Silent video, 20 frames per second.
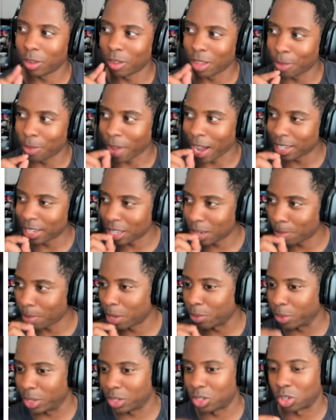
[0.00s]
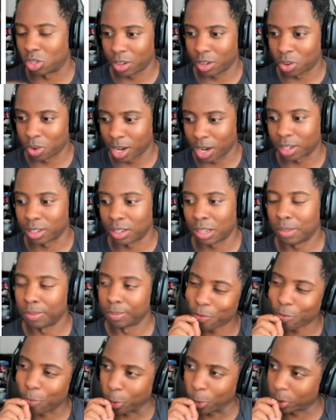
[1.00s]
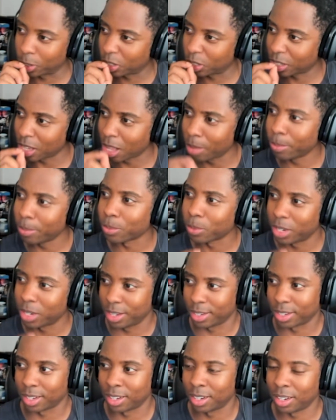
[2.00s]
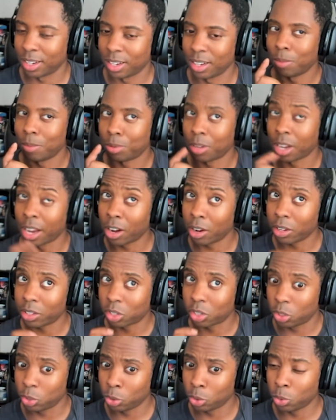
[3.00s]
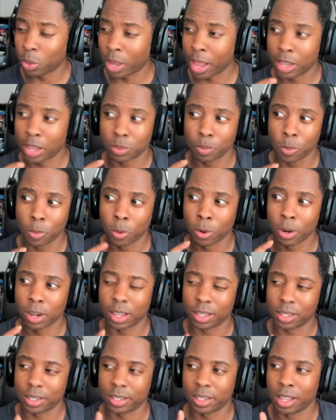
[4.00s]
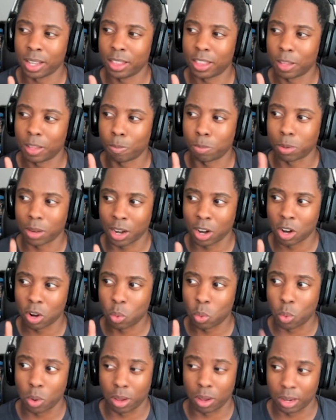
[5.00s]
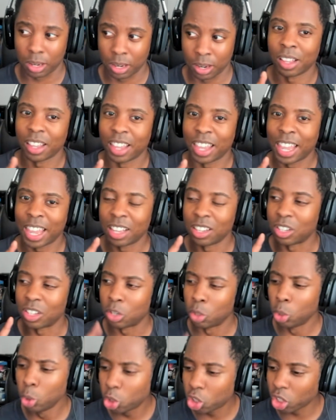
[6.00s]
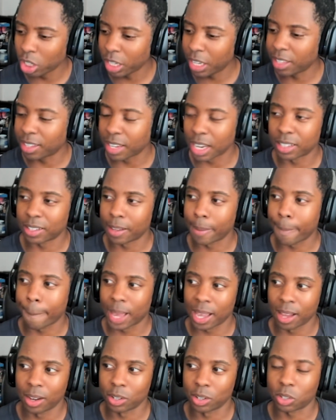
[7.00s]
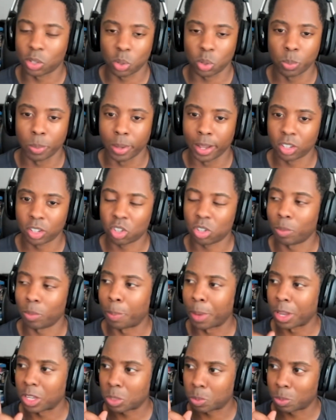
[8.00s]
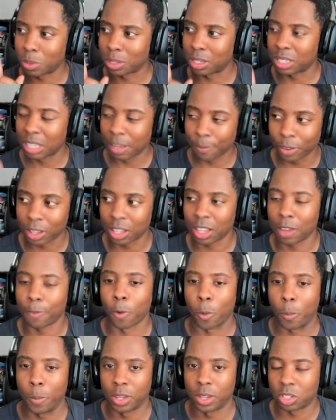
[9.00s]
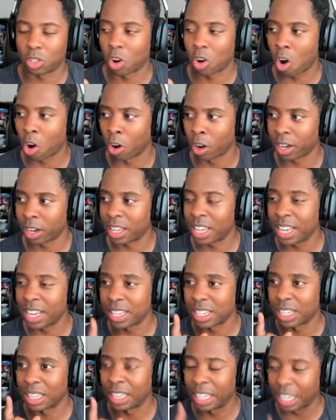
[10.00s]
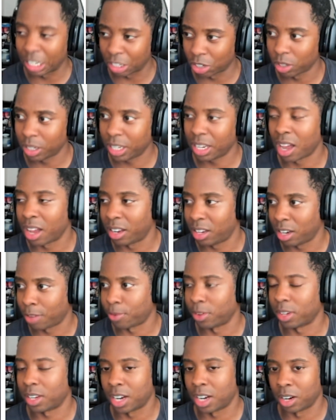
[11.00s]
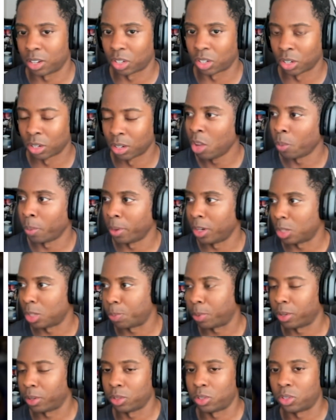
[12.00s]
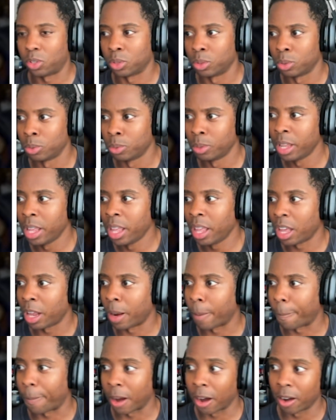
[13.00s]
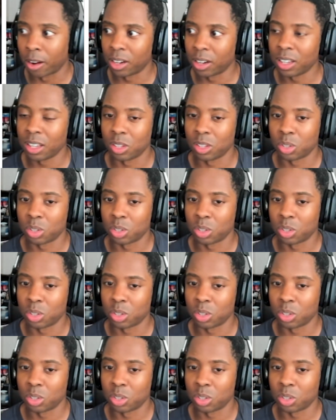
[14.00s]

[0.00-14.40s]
If I did my research correctly, for some reason, player 2 has more hit stun than player 1. It usually doesn't matter too much, but specifically for Mr. Hart, he is literally a different character when he's player 2. And apparently in